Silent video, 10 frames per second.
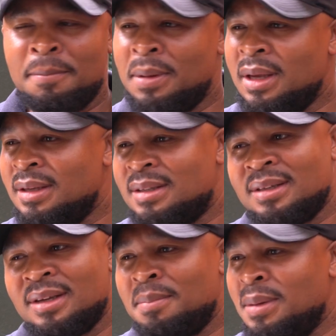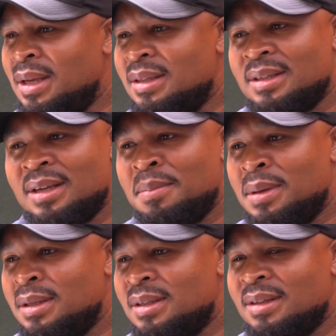Amazing.
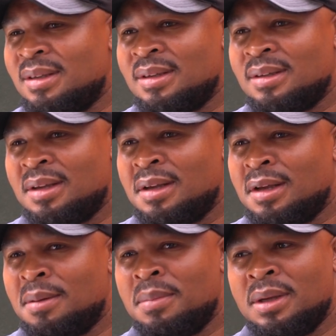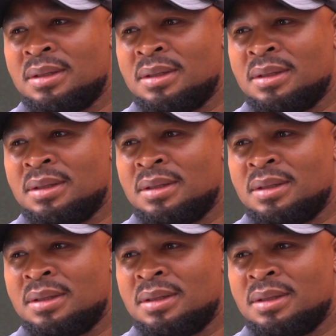Amazing.